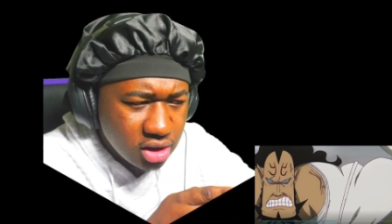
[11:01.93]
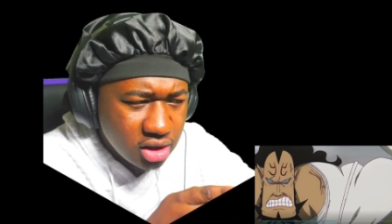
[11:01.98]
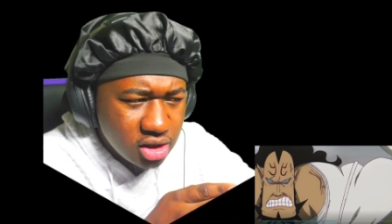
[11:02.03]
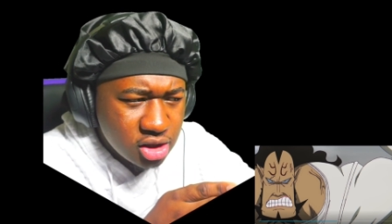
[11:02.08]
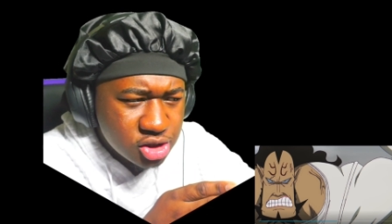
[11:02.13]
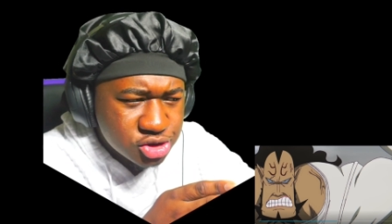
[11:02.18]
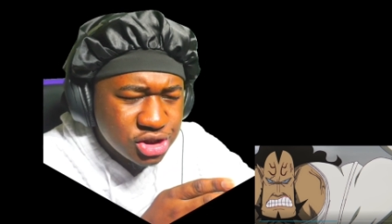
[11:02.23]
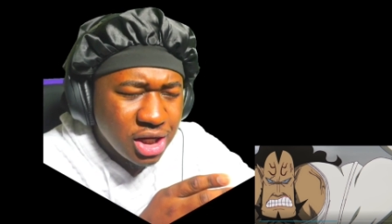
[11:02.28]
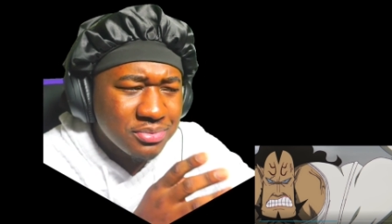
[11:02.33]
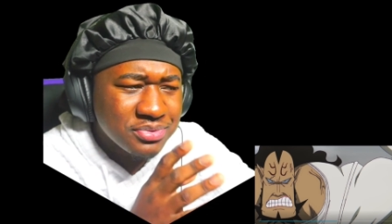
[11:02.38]

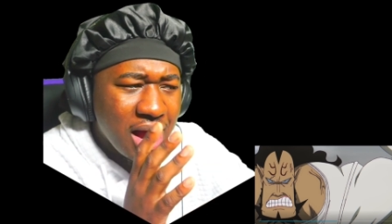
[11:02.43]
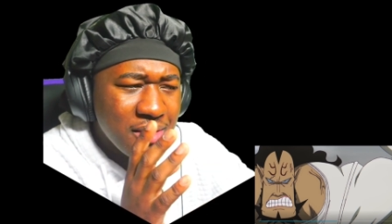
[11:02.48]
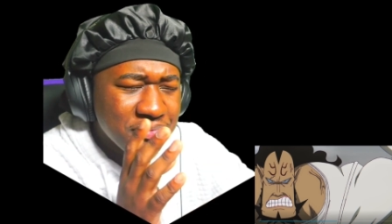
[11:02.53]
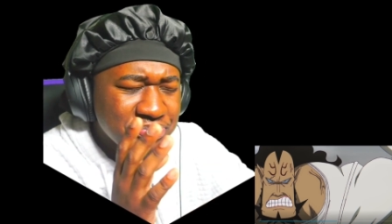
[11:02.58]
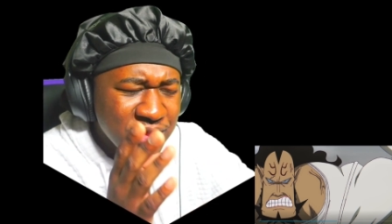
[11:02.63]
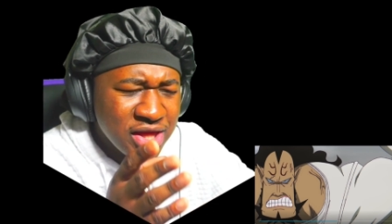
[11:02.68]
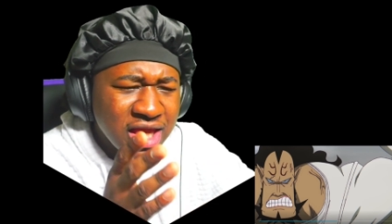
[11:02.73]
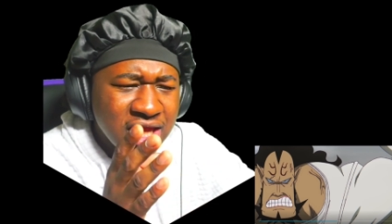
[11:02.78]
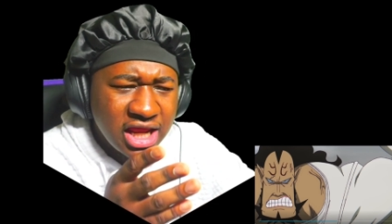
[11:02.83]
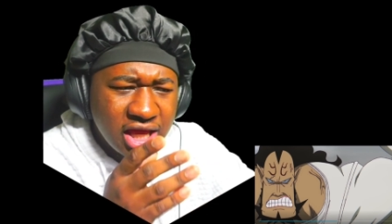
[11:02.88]
So I'm, I'm
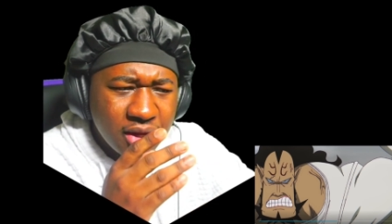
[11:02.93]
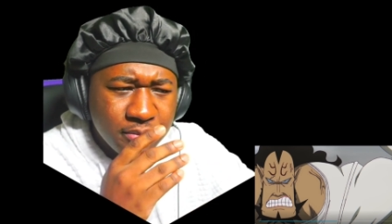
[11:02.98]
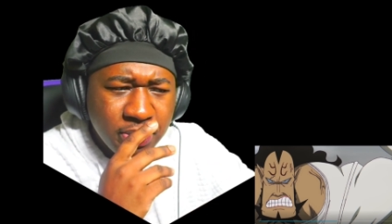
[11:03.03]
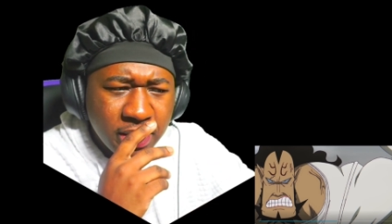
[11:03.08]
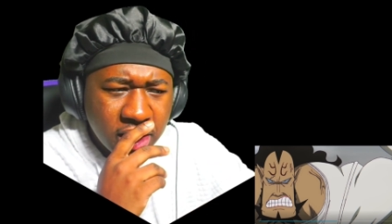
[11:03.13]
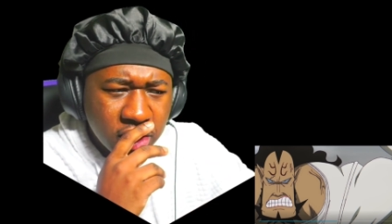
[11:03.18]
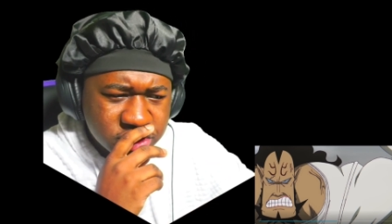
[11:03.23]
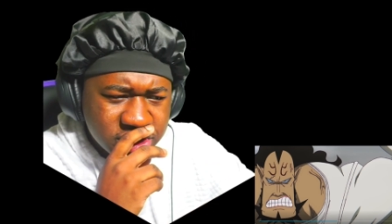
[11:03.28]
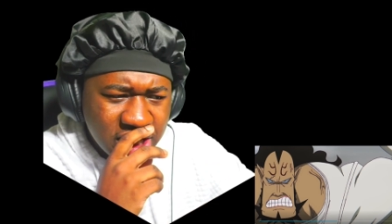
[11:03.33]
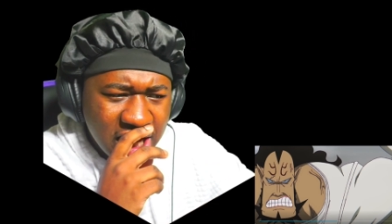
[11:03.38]
thinking
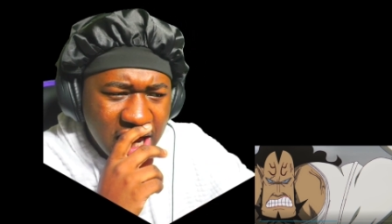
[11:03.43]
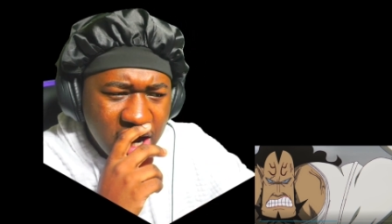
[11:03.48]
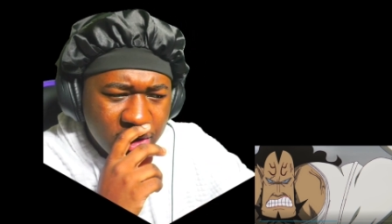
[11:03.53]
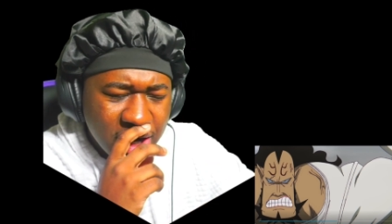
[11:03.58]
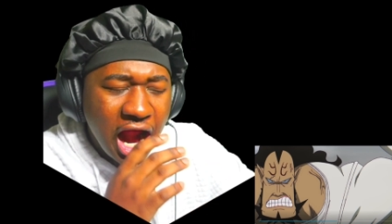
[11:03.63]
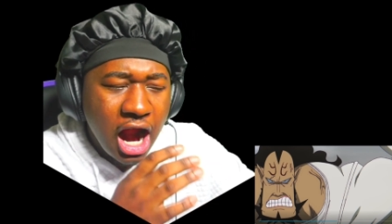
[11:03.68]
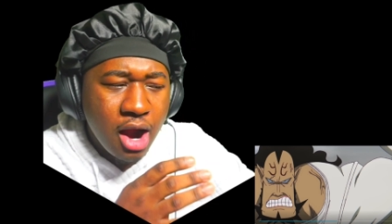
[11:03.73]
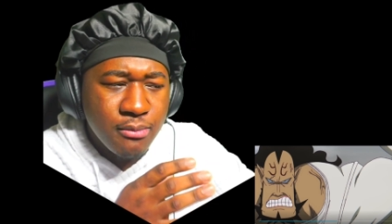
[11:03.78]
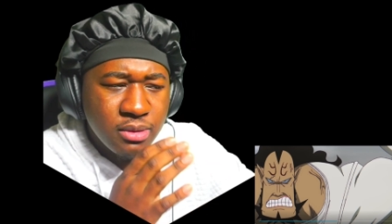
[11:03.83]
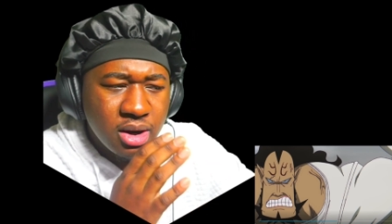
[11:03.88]
Impel Down.
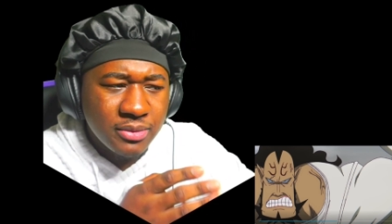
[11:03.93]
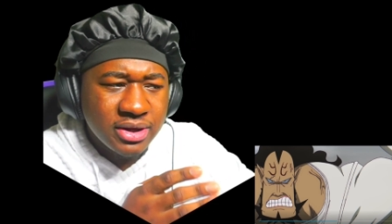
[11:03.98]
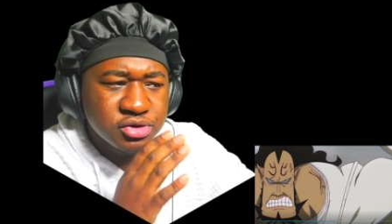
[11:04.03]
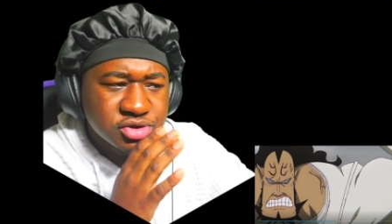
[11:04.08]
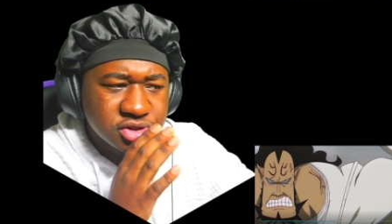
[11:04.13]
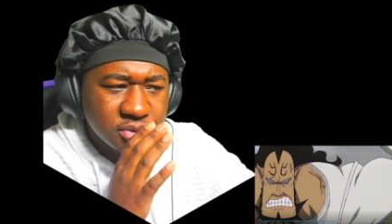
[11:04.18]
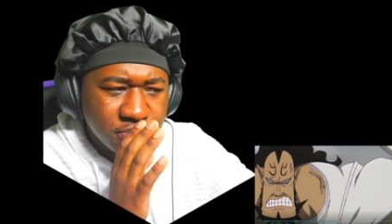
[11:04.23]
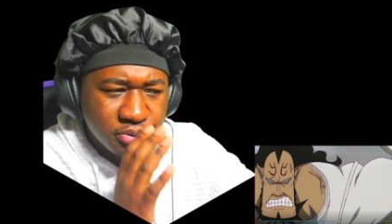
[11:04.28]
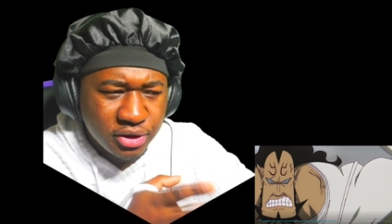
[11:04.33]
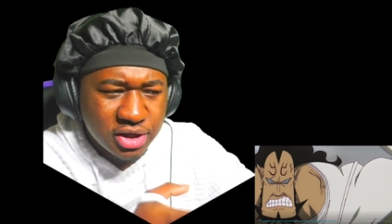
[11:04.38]
I remember he was
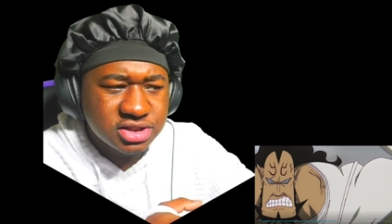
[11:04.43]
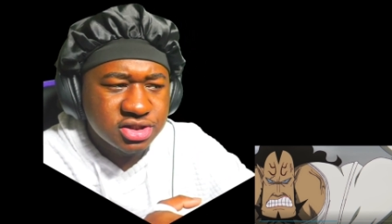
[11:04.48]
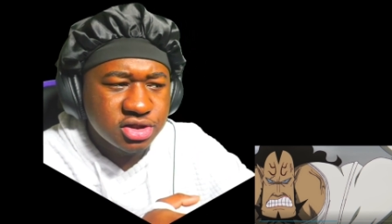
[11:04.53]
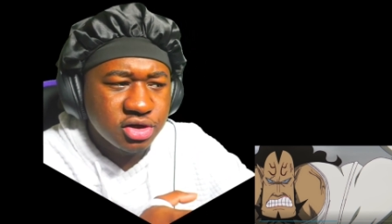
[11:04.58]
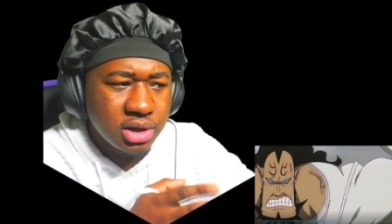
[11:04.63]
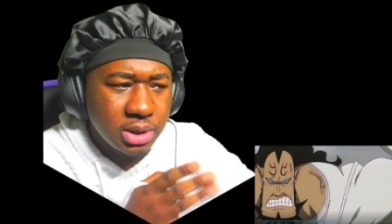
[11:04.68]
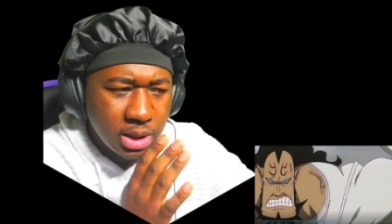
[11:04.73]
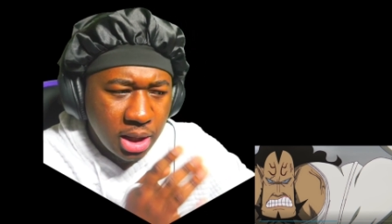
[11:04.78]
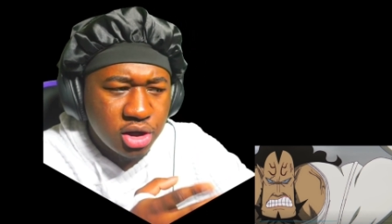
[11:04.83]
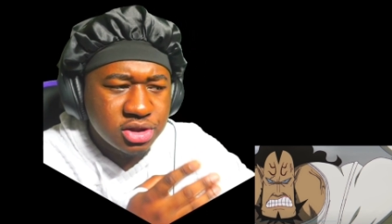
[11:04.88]
a prisoner
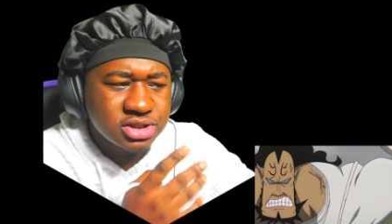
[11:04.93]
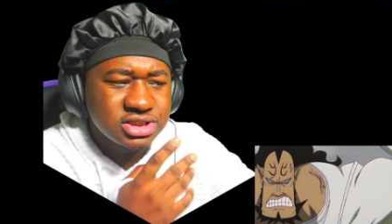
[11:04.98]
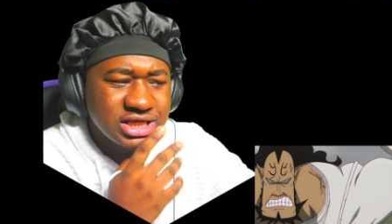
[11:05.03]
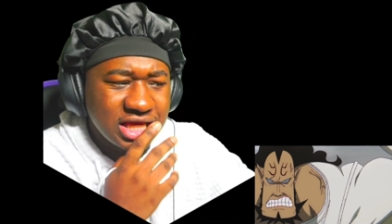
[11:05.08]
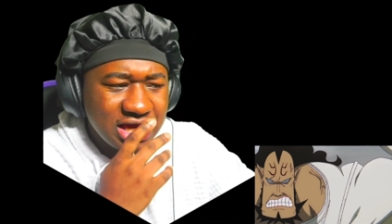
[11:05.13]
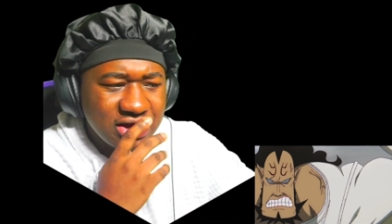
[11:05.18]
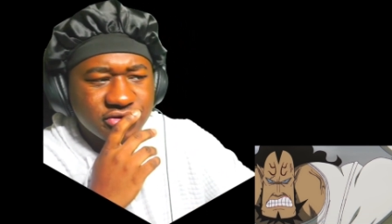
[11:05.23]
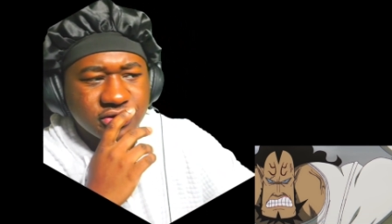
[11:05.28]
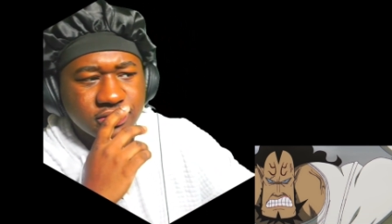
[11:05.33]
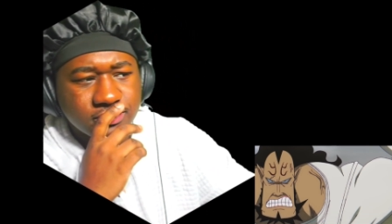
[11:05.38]
and Law
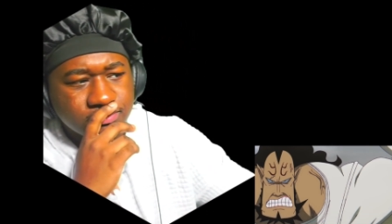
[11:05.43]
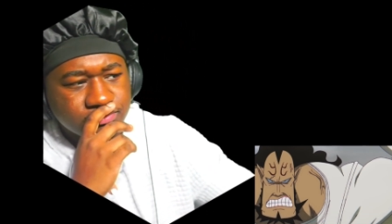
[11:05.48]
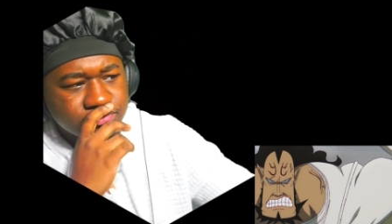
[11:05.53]
saved him.